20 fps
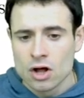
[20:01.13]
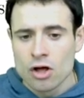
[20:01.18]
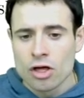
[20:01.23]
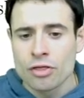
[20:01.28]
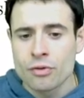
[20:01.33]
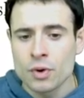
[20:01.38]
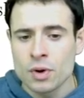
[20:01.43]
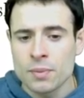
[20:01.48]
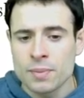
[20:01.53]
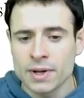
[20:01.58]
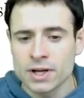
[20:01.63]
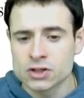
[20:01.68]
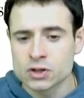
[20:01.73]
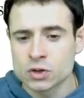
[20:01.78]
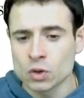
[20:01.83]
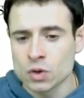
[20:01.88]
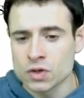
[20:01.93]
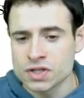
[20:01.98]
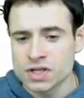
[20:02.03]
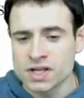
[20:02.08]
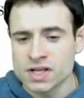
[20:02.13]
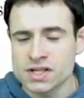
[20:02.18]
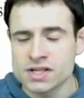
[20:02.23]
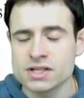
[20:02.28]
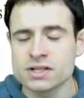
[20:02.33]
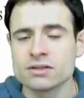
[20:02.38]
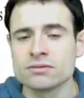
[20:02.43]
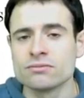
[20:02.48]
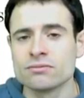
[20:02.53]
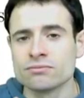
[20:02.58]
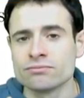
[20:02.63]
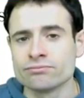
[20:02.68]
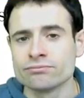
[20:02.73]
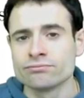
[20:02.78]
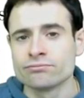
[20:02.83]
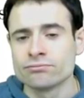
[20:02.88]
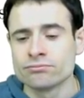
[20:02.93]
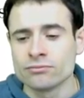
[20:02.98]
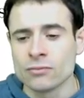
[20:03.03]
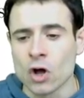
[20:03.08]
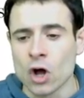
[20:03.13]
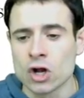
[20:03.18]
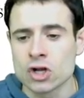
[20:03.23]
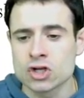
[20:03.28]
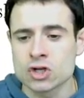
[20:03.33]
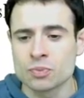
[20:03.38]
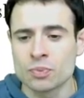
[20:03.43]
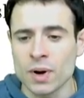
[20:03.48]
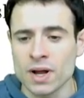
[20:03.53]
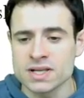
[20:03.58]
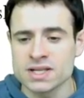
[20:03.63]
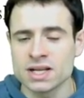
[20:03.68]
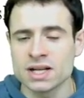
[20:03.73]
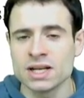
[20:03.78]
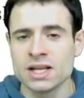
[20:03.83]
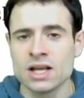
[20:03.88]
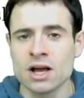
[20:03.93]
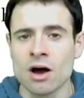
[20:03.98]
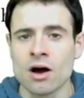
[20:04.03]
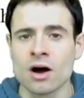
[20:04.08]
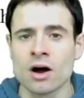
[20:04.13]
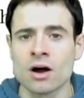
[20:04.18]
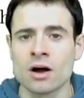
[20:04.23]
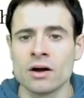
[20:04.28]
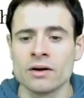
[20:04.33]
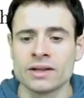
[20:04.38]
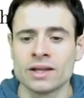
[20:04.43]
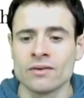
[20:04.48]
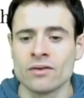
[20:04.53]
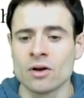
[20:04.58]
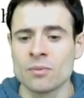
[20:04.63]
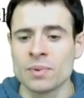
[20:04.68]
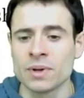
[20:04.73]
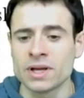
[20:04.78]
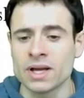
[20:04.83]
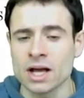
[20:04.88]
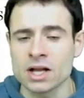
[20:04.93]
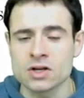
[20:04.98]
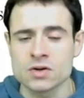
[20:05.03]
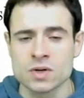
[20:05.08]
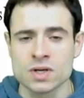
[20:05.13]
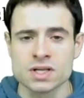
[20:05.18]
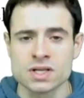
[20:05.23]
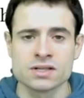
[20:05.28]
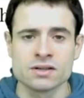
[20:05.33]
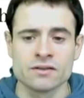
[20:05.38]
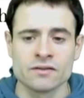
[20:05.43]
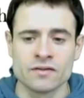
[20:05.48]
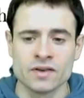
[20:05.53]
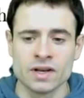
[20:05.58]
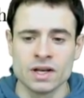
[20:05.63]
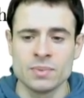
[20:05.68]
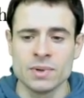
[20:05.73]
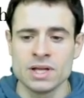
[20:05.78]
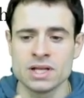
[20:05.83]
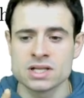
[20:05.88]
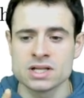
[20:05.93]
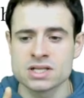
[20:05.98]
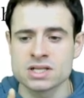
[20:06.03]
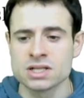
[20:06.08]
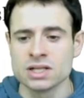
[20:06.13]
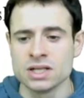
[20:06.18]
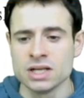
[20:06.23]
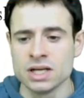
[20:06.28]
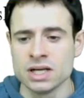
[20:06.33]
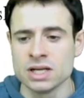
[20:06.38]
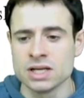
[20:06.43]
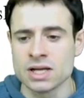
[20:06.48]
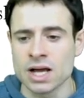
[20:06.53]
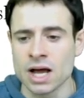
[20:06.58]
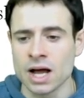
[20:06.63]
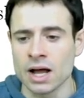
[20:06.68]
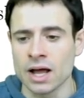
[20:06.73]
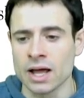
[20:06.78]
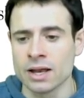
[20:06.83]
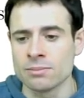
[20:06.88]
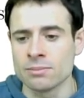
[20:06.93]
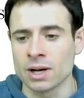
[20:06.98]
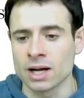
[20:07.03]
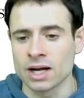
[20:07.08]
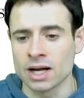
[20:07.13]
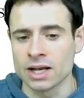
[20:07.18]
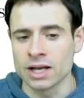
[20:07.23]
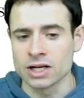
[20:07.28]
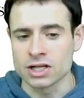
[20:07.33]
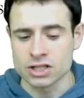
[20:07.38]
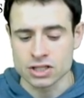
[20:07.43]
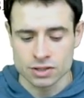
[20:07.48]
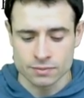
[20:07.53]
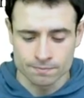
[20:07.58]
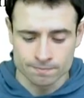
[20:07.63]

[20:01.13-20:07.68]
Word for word: Three biggest sources, unsurprisingly, are developing countries Philippines, India, and Bangladesh.